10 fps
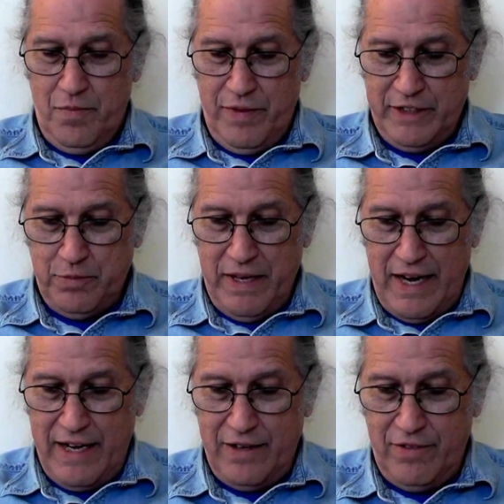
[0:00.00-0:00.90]
makes me
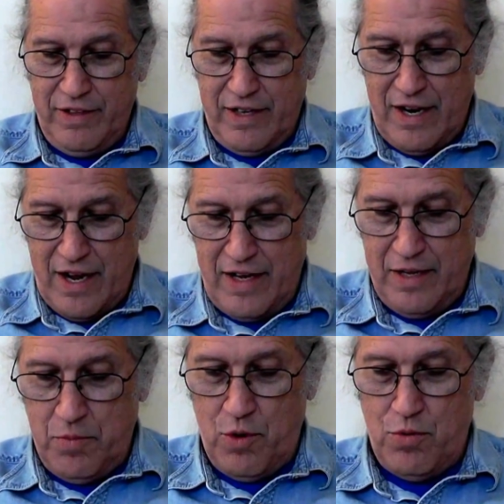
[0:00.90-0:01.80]
angry that I
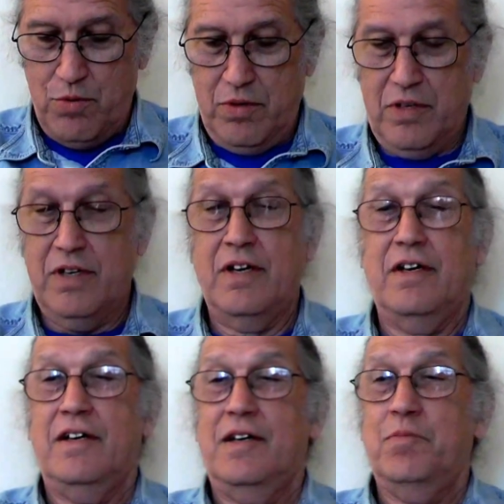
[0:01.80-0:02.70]
am old.
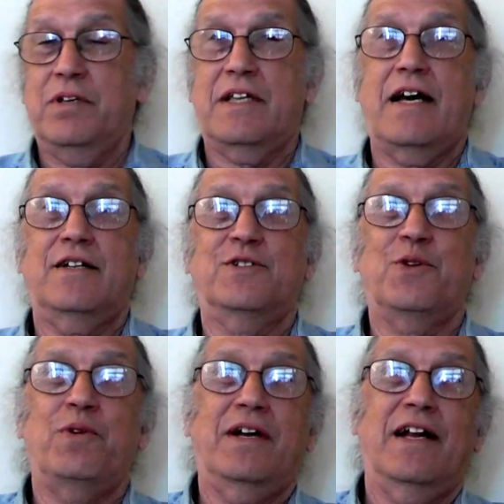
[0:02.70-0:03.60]
But that is
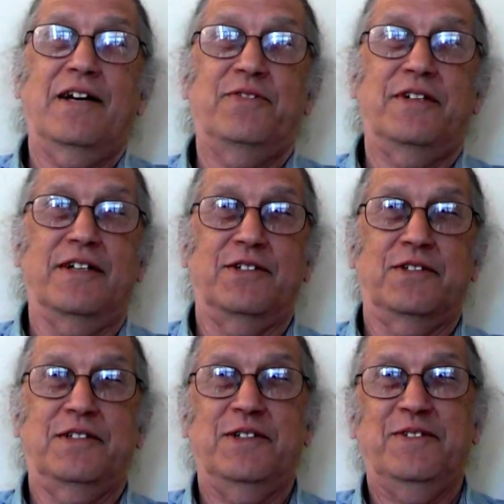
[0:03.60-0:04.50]
the way life
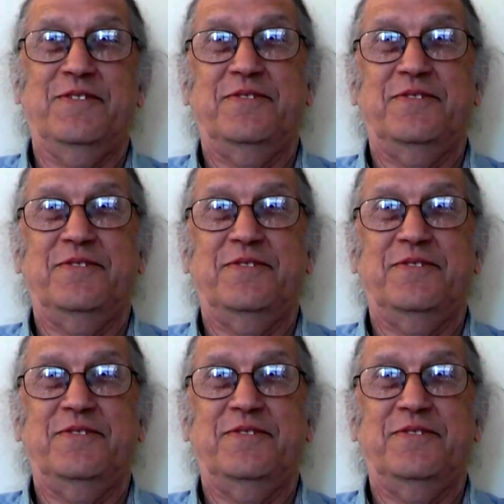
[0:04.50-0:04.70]
is.